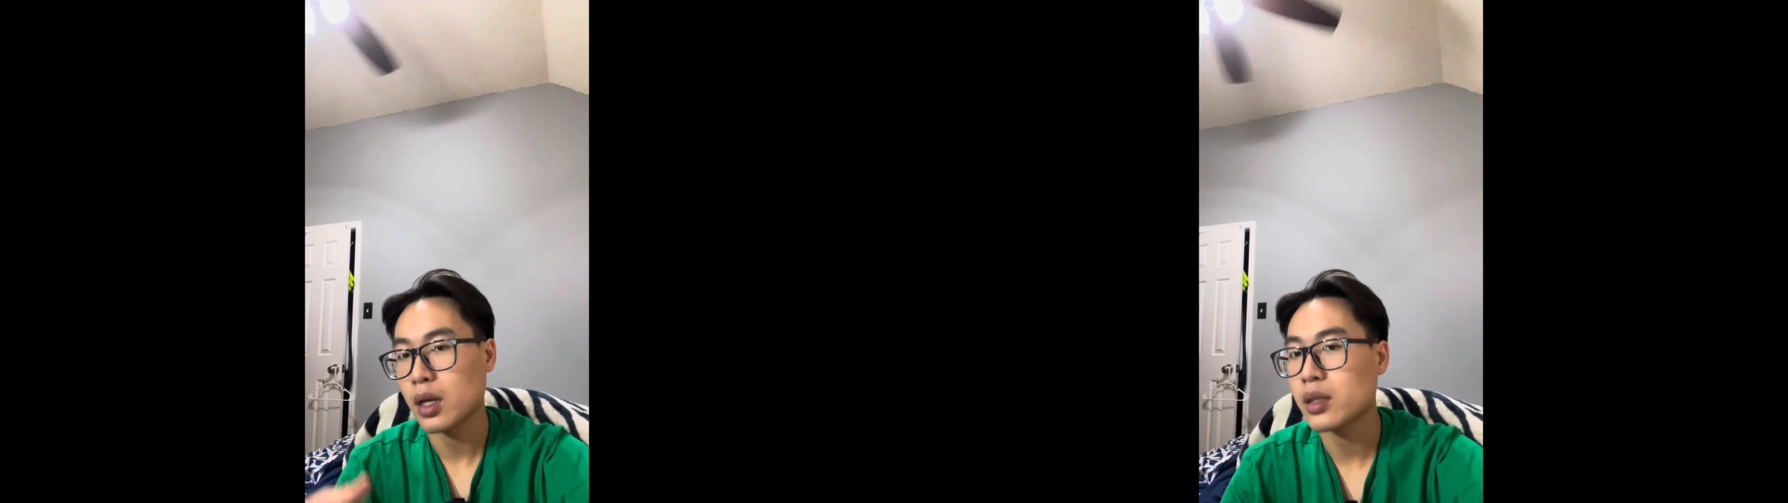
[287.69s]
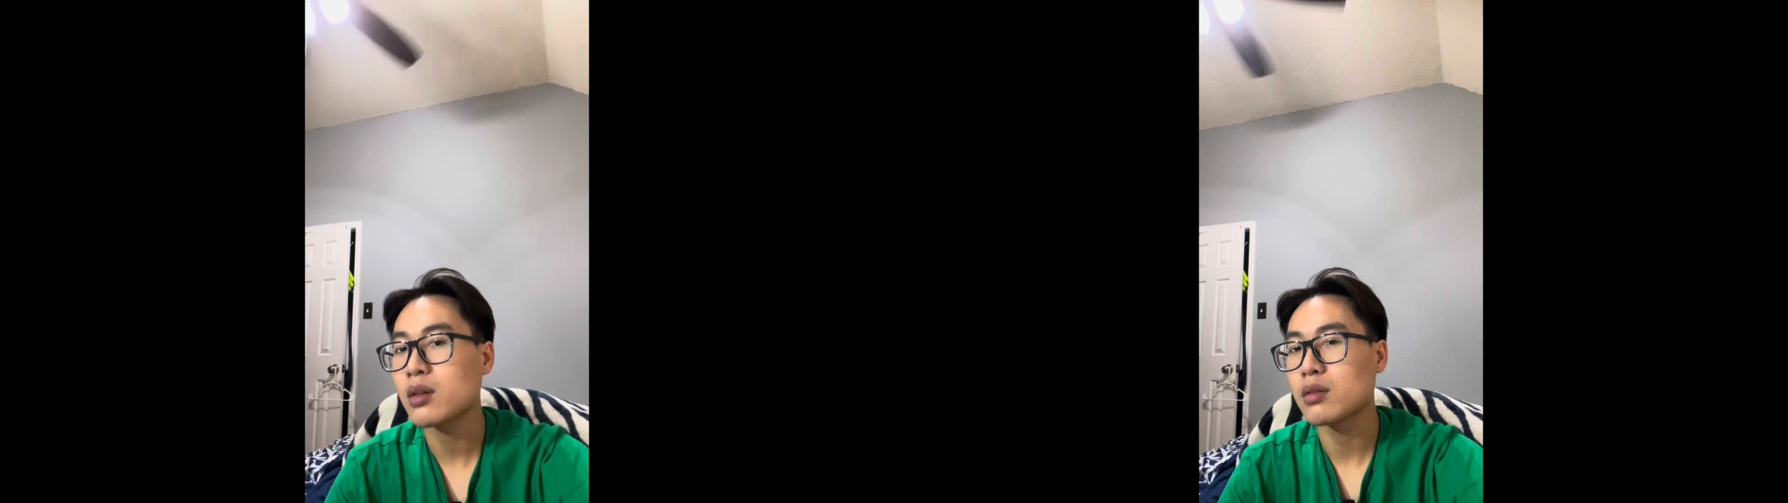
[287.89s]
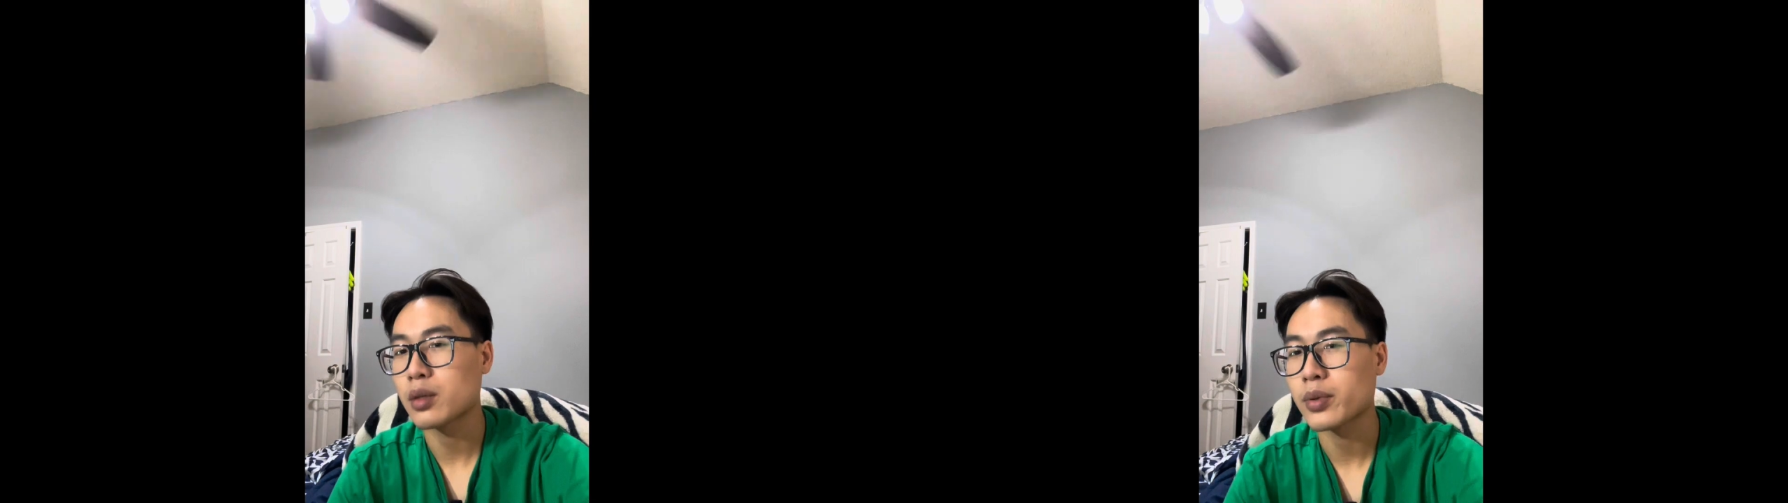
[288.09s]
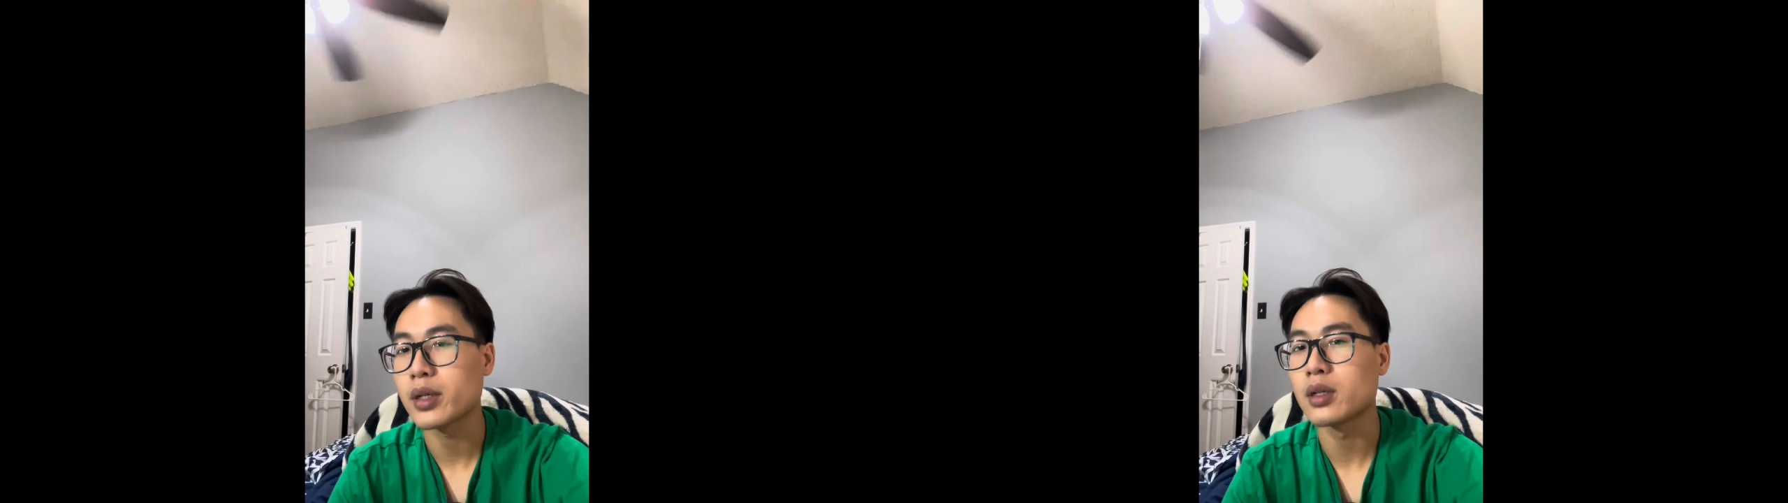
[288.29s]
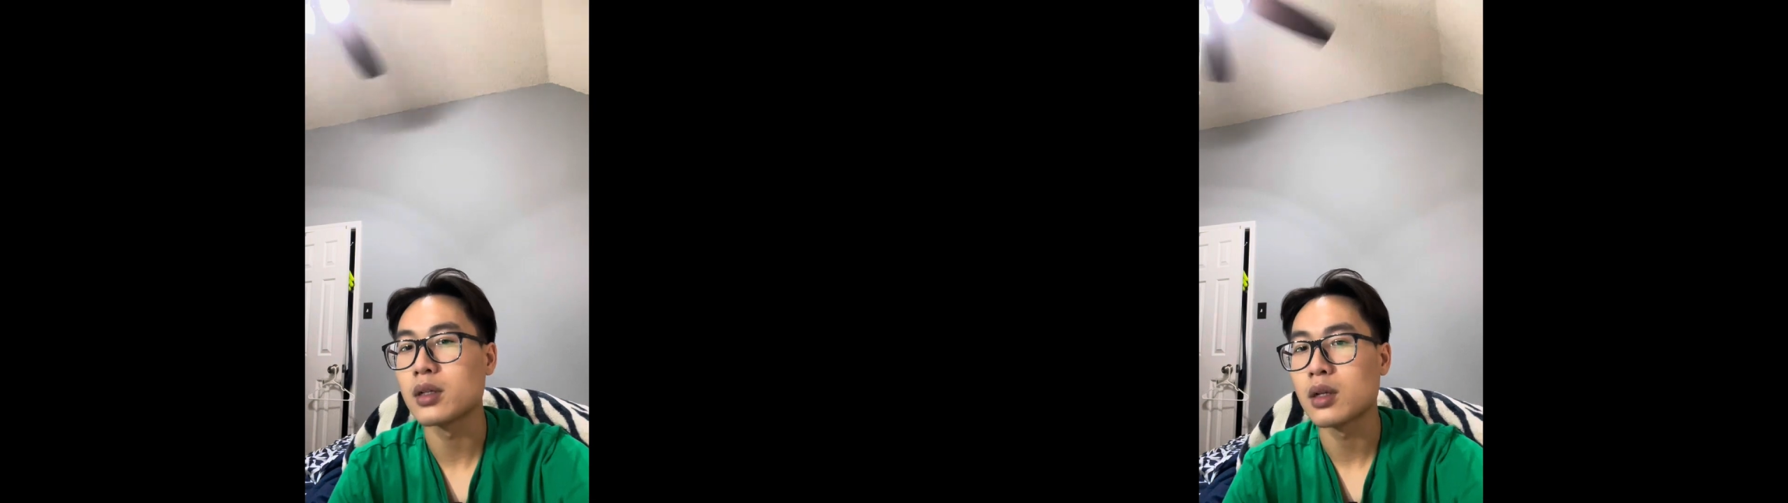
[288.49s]
think it'll look pretty
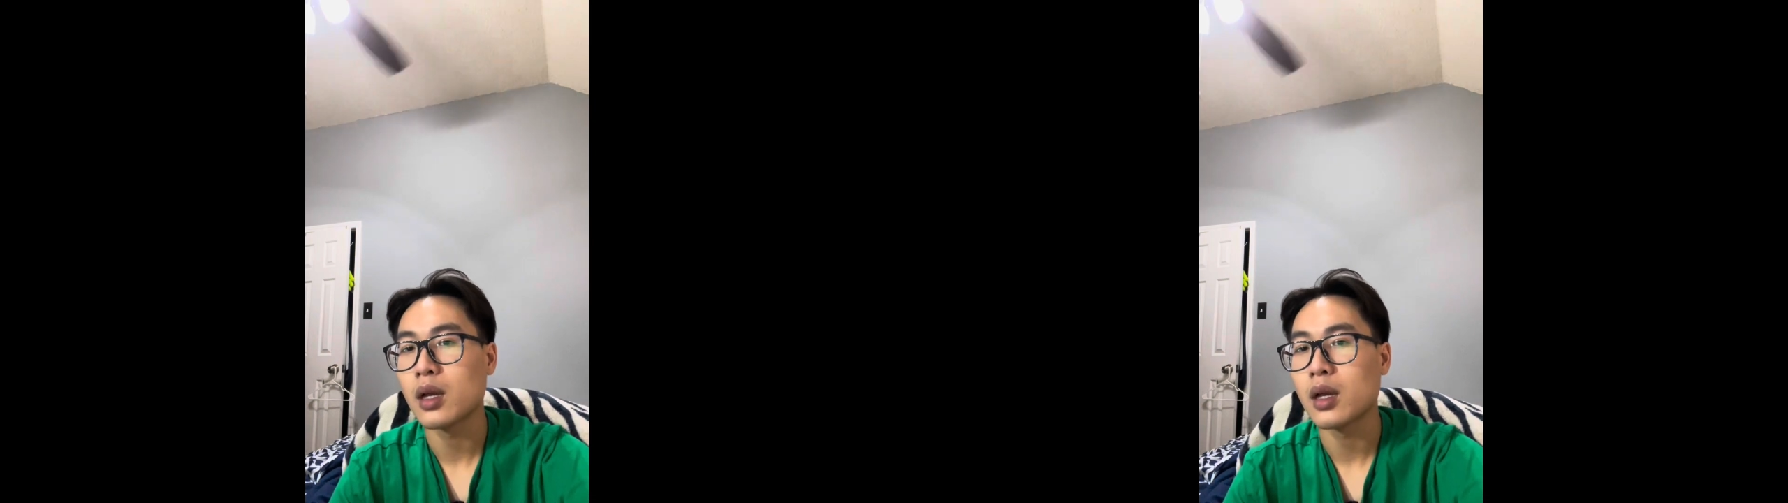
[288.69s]
good.